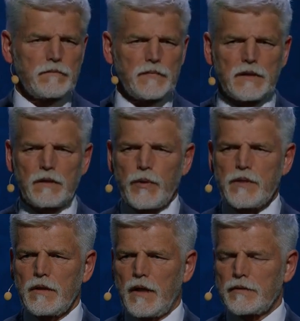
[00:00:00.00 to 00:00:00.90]
But we
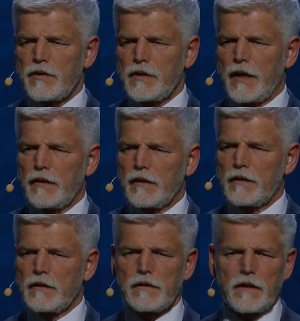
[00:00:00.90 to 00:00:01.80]
still understand
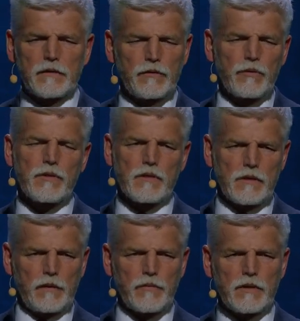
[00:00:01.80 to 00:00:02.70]
it that there are two
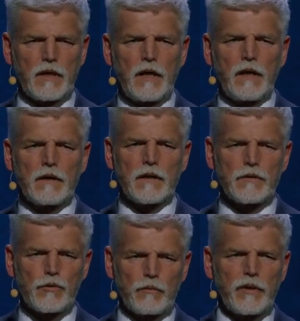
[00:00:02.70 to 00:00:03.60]
systems that
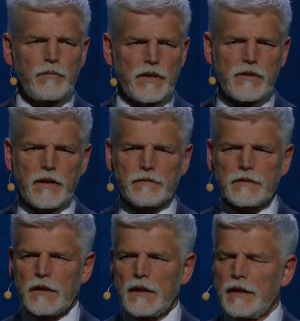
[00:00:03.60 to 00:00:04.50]
should be preserved.